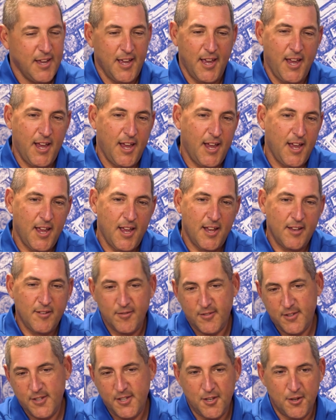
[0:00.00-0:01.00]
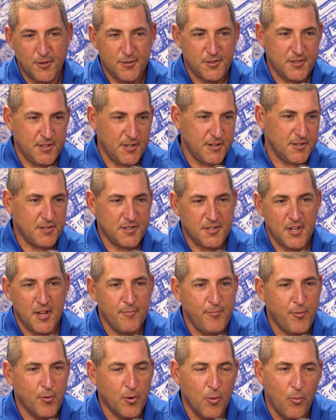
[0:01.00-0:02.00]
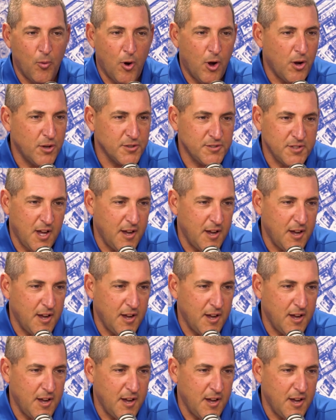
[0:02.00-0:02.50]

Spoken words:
And, stare at the same four walls.